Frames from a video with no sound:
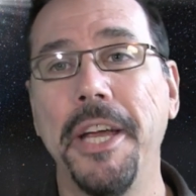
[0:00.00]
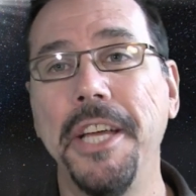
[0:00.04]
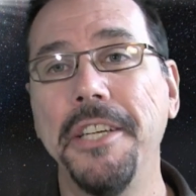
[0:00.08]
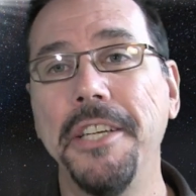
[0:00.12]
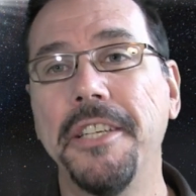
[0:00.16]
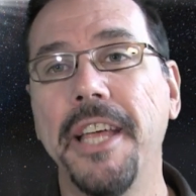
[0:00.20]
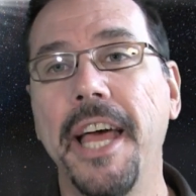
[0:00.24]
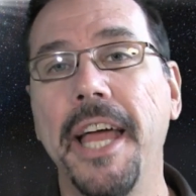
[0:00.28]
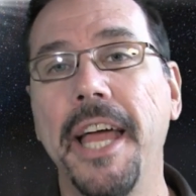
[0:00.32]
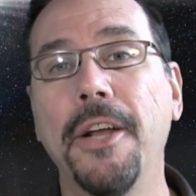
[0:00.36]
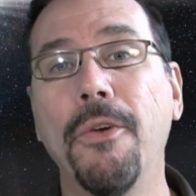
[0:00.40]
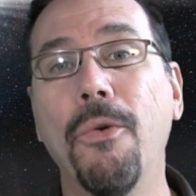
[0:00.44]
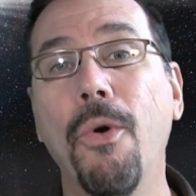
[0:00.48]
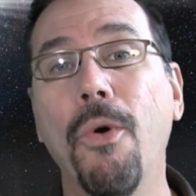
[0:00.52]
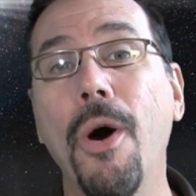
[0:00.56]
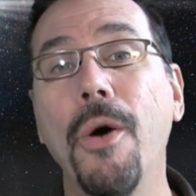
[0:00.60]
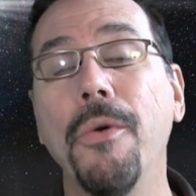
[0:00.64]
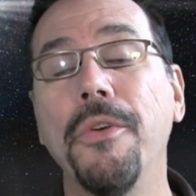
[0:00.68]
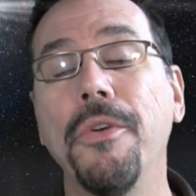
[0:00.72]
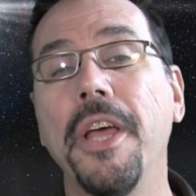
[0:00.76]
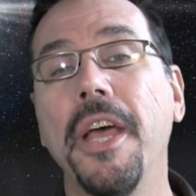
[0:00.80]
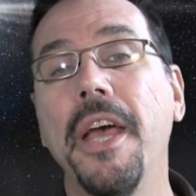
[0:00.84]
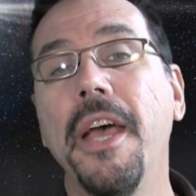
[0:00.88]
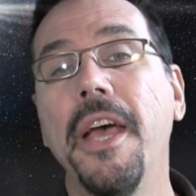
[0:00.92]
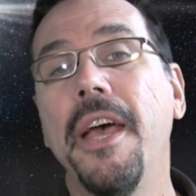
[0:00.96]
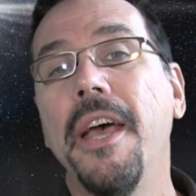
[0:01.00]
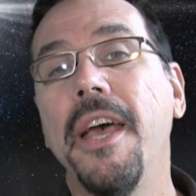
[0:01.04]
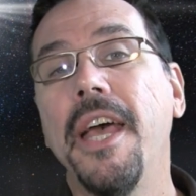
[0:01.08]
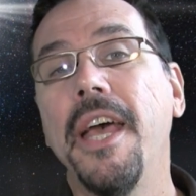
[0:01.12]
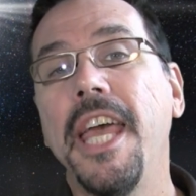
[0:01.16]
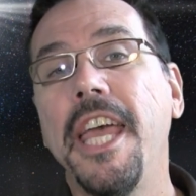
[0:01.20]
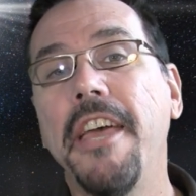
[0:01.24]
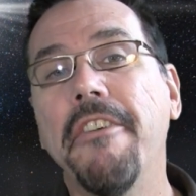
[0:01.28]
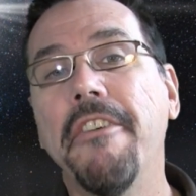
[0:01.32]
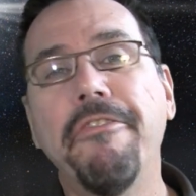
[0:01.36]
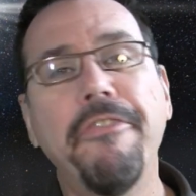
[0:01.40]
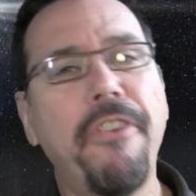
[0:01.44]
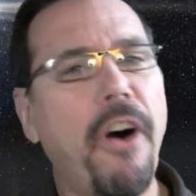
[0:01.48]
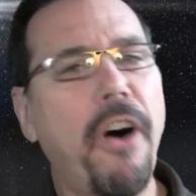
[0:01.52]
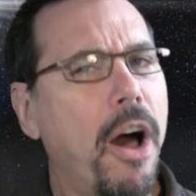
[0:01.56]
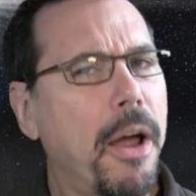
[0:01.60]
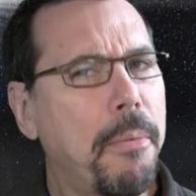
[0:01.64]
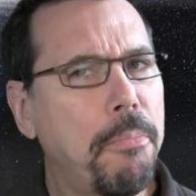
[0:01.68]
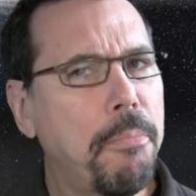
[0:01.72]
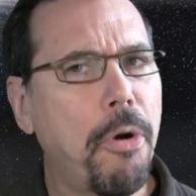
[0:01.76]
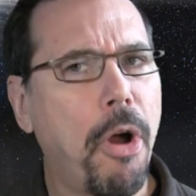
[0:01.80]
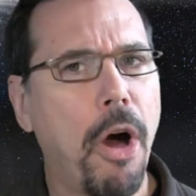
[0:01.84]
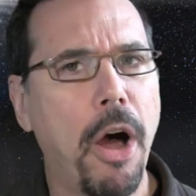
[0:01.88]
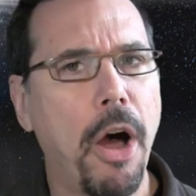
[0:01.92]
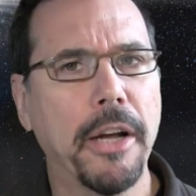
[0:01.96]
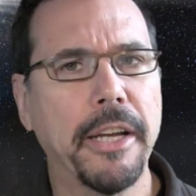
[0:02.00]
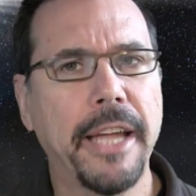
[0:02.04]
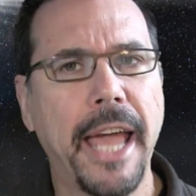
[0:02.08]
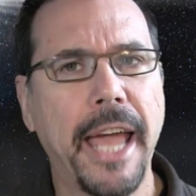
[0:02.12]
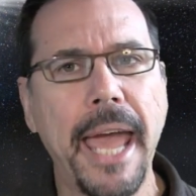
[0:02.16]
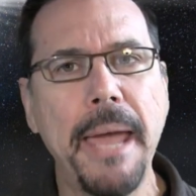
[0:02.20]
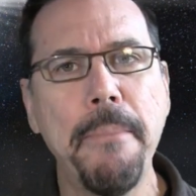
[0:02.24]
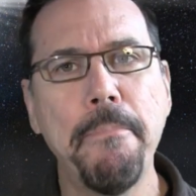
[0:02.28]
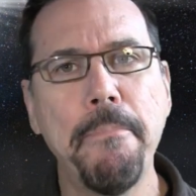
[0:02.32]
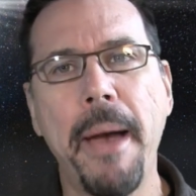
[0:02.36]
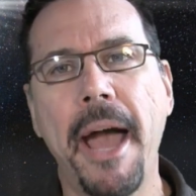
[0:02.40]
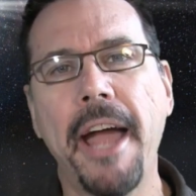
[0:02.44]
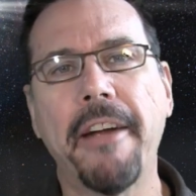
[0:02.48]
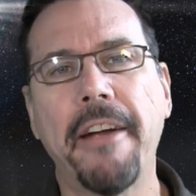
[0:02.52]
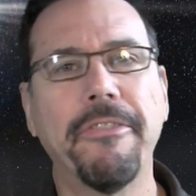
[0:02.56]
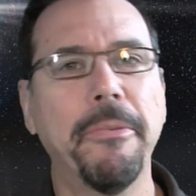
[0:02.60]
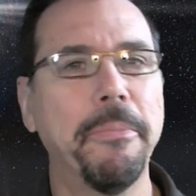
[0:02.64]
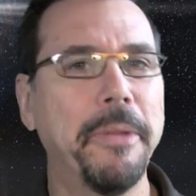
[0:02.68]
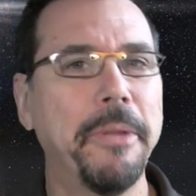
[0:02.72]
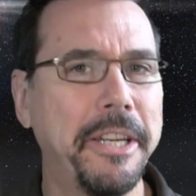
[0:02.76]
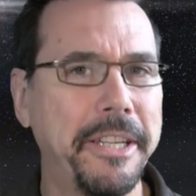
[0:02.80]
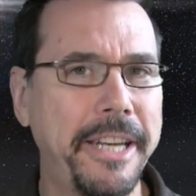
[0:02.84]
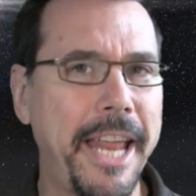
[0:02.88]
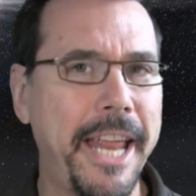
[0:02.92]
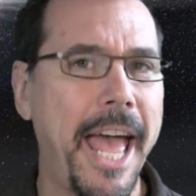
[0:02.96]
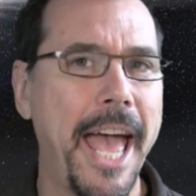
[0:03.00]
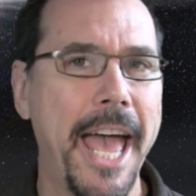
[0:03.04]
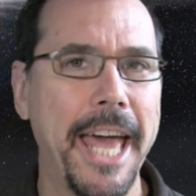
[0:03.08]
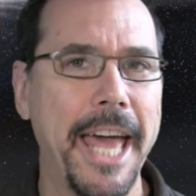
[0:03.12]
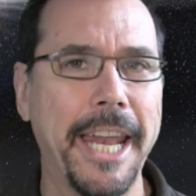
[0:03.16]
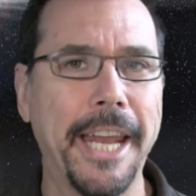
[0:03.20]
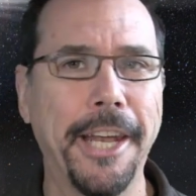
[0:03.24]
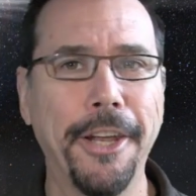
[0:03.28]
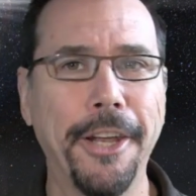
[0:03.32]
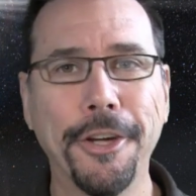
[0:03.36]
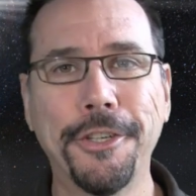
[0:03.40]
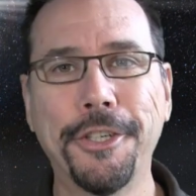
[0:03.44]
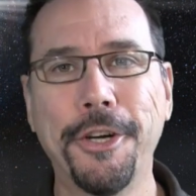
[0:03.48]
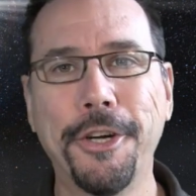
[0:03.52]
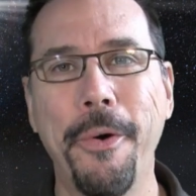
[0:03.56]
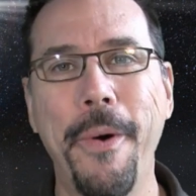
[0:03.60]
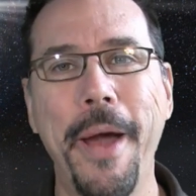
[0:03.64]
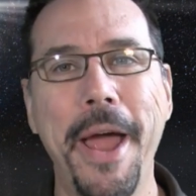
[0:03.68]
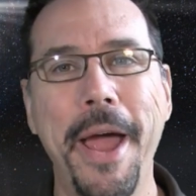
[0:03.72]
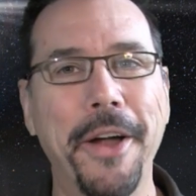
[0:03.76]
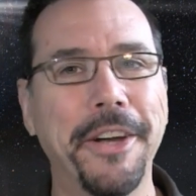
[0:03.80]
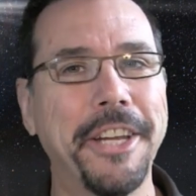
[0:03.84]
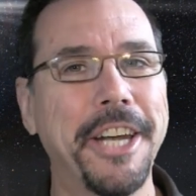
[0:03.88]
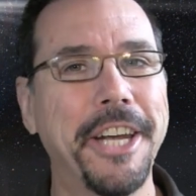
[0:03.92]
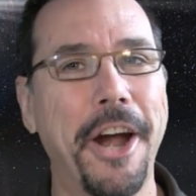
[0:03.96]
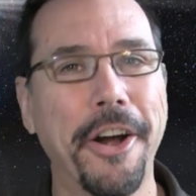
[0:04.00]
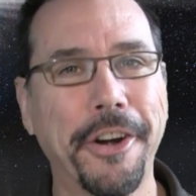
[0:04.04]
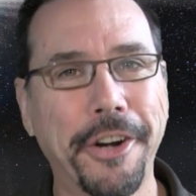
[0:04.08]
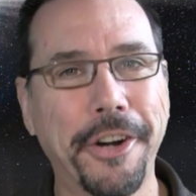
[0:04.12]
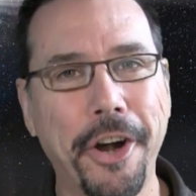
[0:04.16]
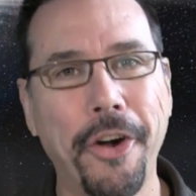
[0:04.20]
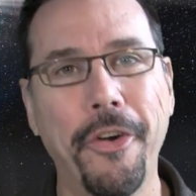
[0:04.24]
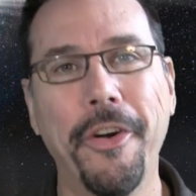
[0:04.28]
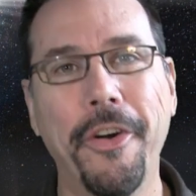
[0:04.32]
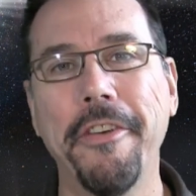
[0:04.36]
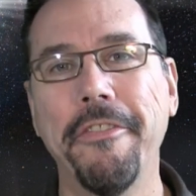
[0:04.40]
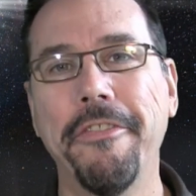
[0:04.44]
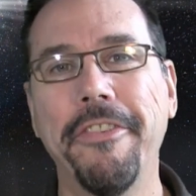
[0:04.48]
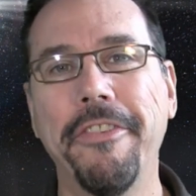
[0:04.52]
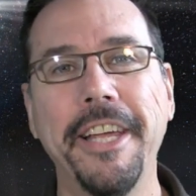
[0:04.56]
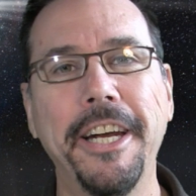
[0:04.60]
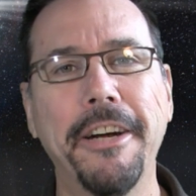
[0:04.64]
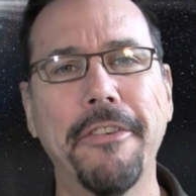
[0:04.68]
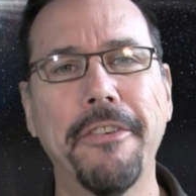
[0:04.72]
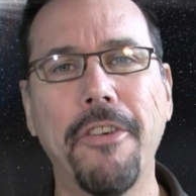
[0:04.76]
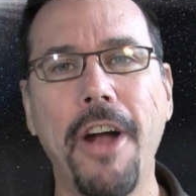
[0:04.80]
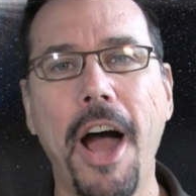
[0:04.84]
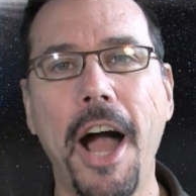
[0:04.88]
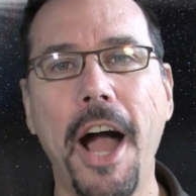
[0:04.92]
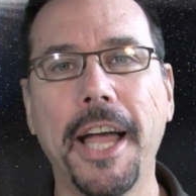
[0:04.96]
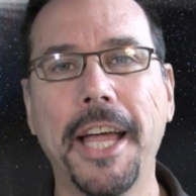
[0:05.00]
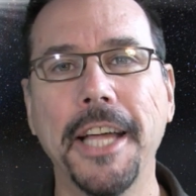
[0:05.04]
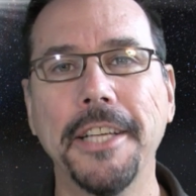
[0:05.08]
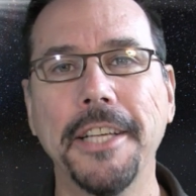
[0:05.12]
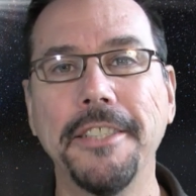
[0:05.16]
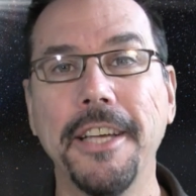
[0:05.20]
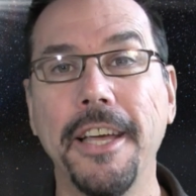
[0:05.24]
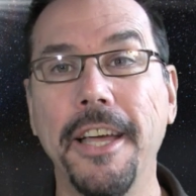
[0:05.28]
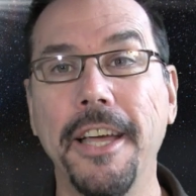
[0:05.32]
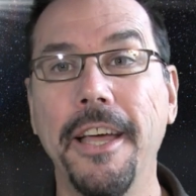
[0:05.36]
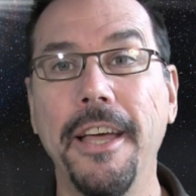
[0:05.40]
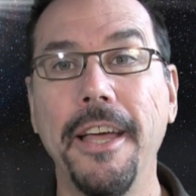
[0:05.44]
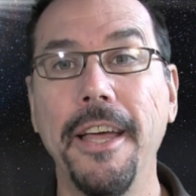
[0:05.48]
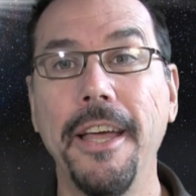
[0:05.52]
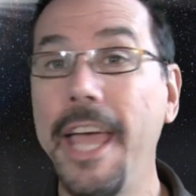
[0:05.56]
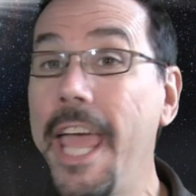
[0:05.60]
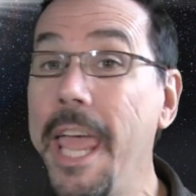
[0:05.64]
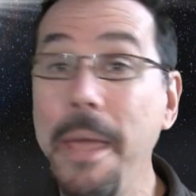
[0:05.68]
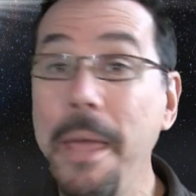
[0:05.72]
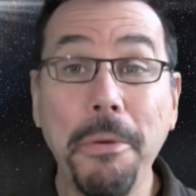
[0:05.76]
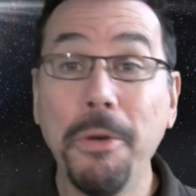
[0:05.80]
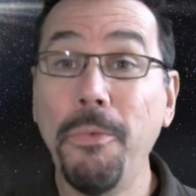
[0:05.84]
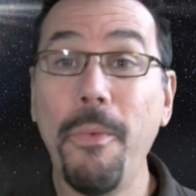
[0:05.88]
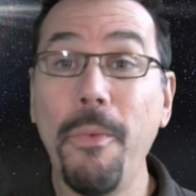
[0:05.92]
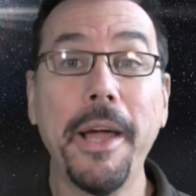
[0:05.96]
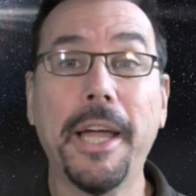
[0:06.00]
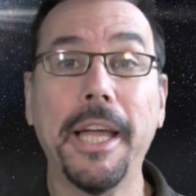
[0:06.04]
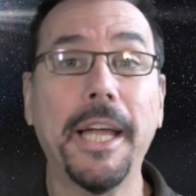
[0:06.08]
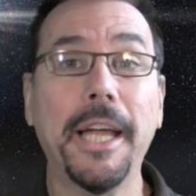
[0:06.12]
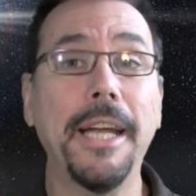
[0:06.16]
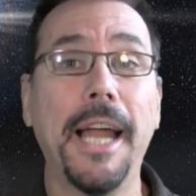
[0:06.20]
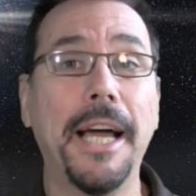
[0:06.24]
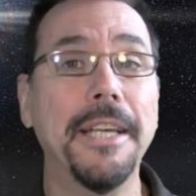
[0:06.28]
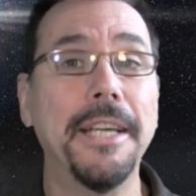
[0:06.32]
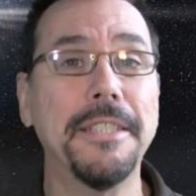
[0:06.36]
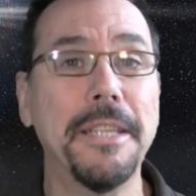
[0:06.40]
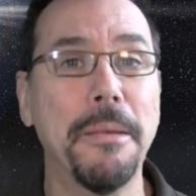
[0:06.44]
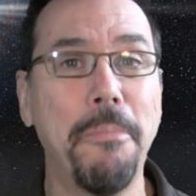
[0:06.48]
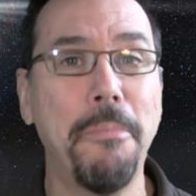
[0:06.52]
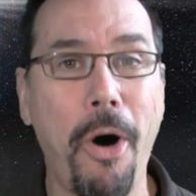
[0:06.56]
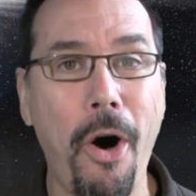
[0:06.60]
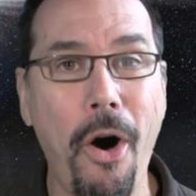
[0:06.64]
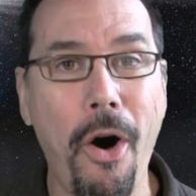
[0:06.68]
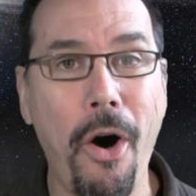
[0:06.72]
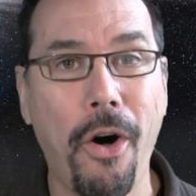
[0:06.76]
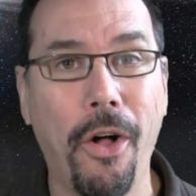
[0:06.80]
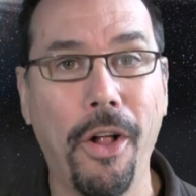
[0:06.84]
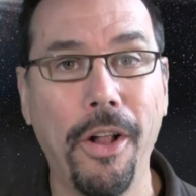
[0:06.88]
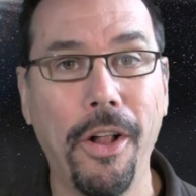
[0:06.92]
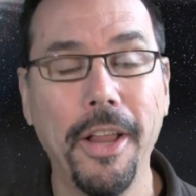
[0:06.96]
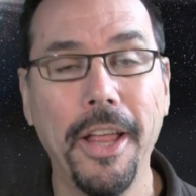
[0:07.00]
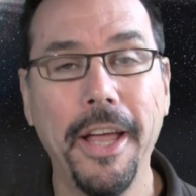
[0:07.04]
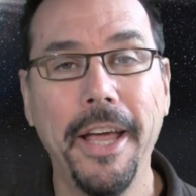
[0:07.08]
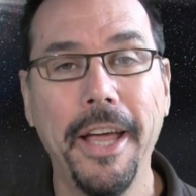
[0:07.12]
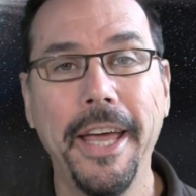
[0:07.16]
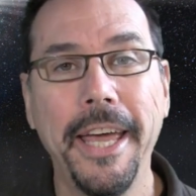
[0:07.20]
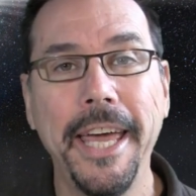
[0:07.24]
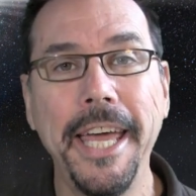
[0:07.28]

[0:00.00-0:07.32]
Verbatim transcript: He said, quote, If Von Braun came back from the dead and looked around at our current fleet of rockets, he would recognize them all.